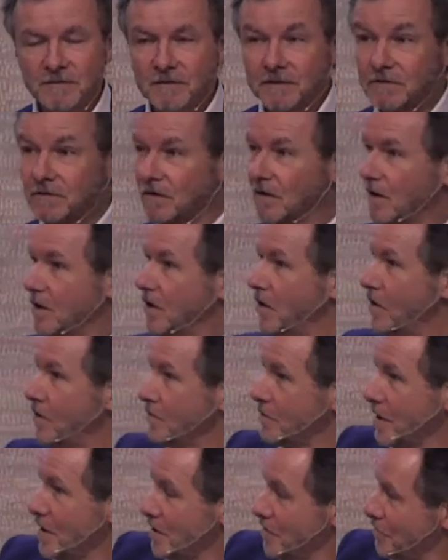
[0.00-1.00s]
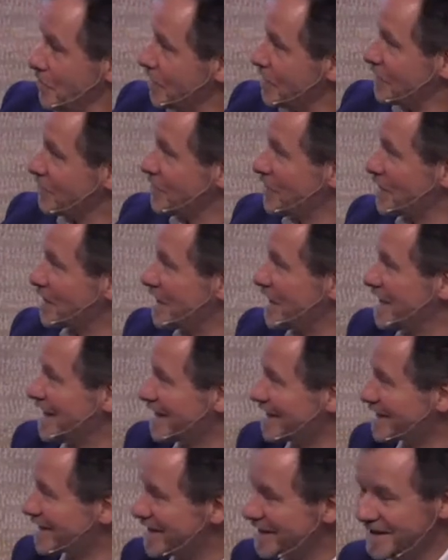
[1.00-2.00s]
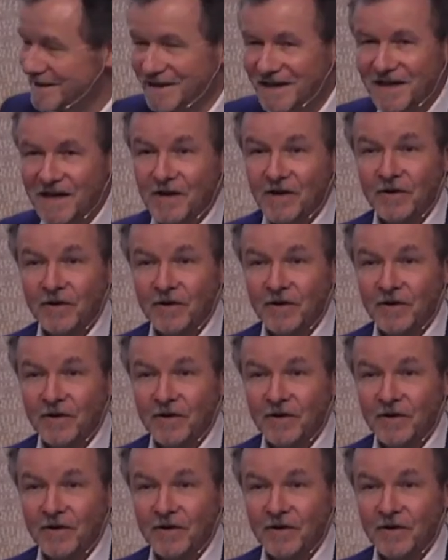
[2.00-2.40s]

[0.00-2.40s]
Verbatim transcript: I thought, oh, what, what is this?